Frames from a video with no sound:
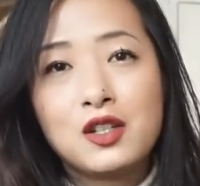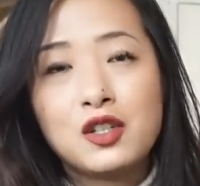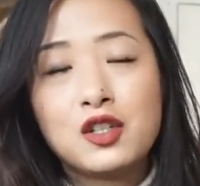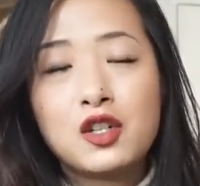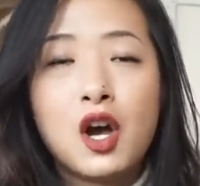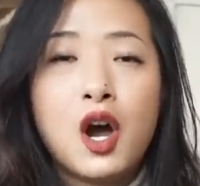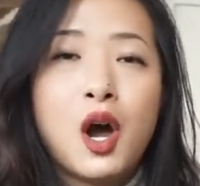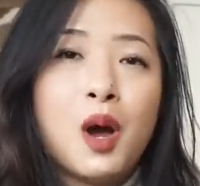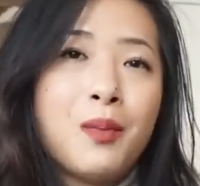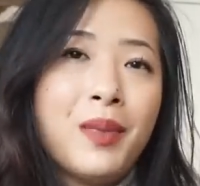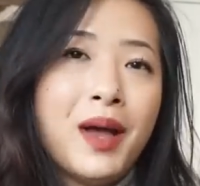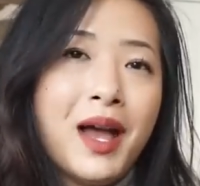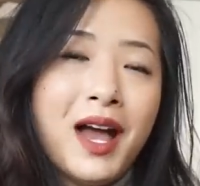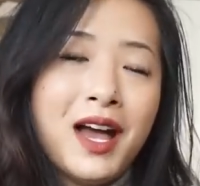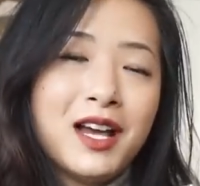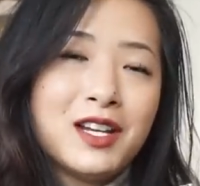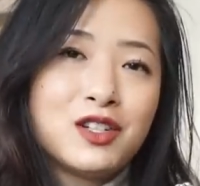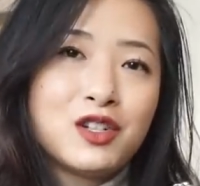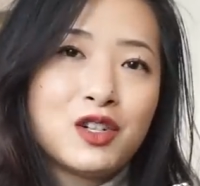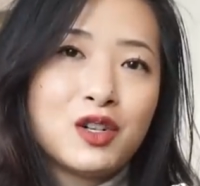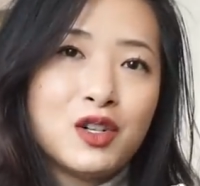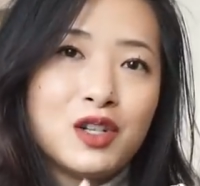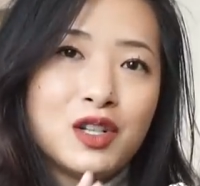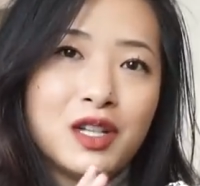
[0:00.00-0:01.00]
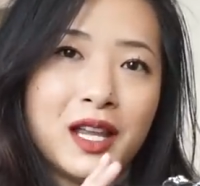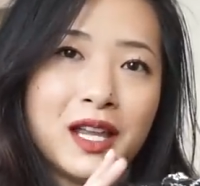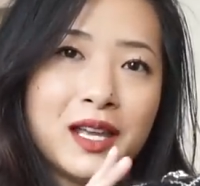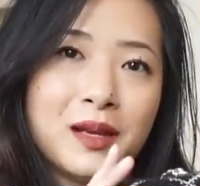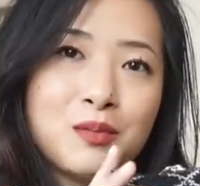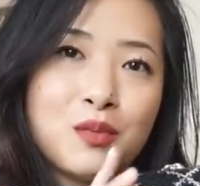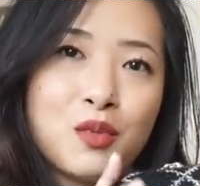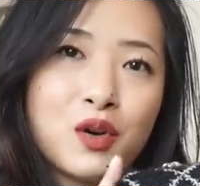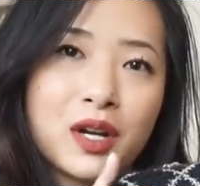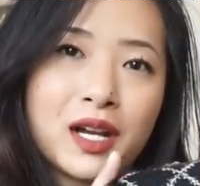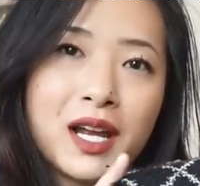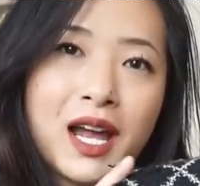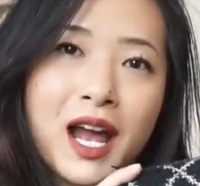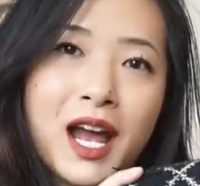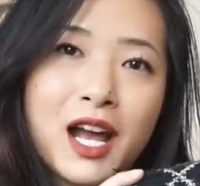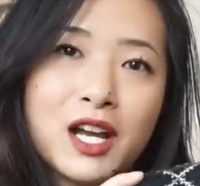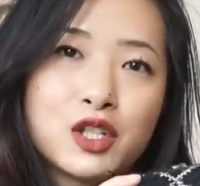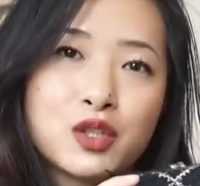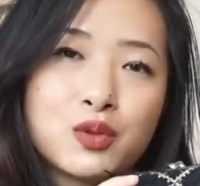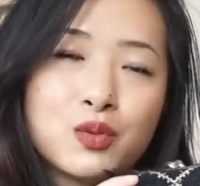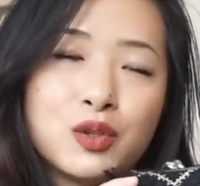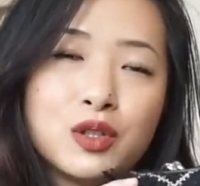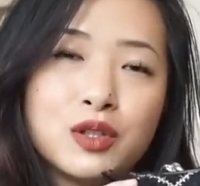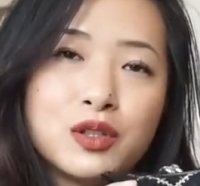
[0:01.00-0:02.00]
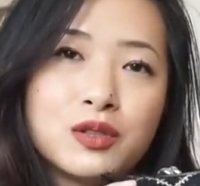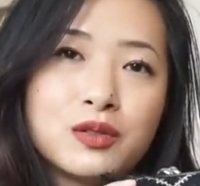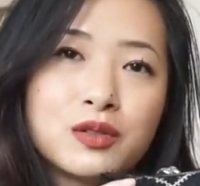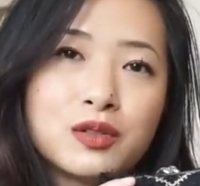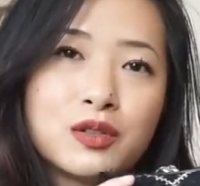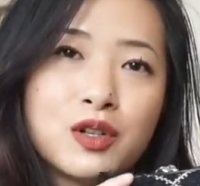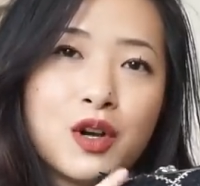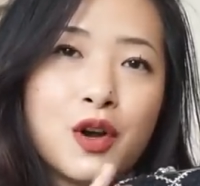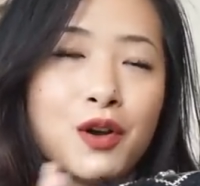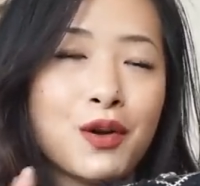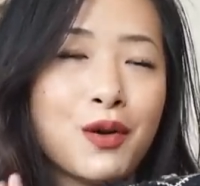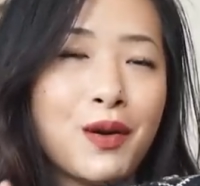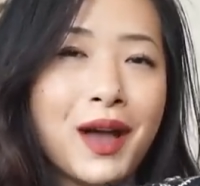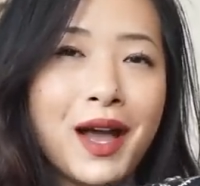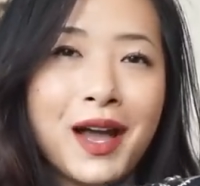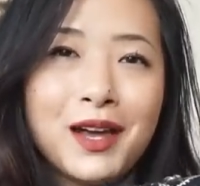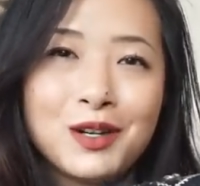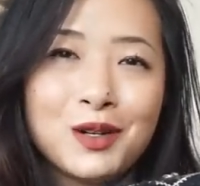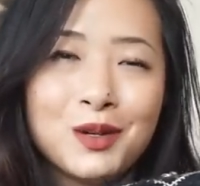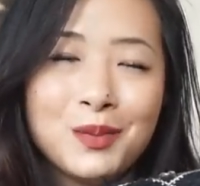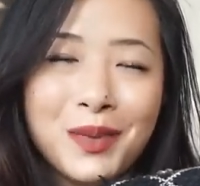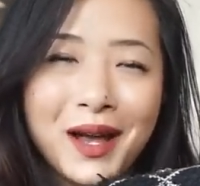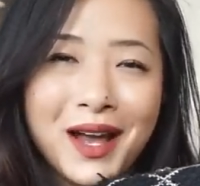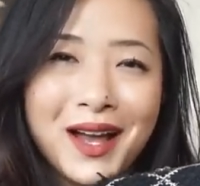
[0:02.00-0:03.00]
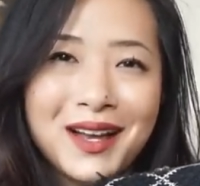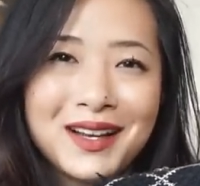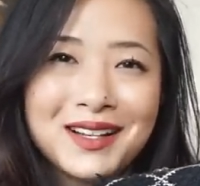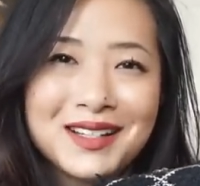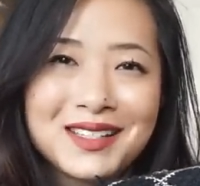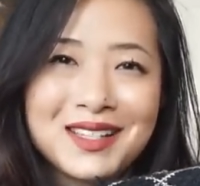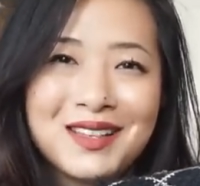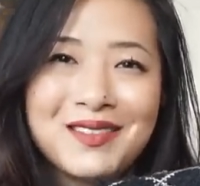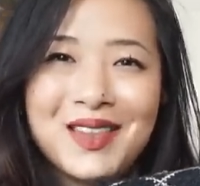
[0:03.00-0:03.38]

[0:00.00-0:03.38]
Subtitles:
top handle, like more casual Coco Handle bags,